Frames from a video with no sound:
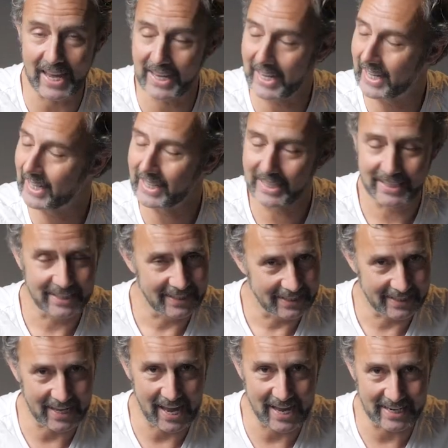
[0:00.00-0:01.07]
horsepower
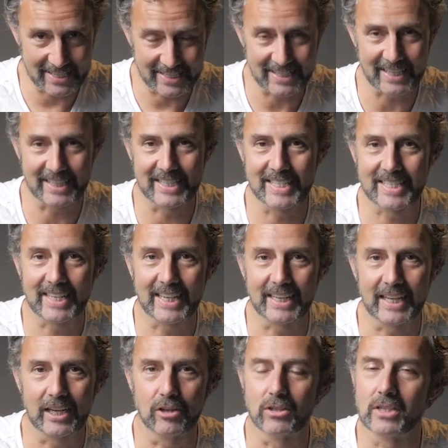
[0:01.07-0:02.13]
at
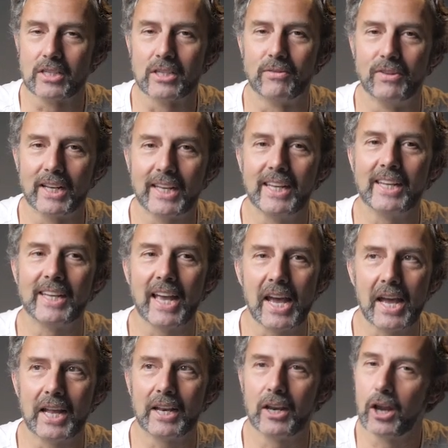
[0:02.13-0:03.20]
5,500
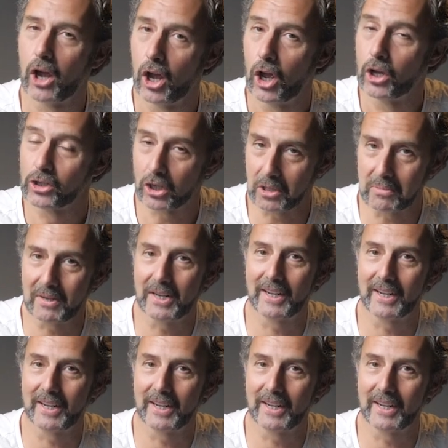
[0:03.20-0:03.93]
revolutions per minute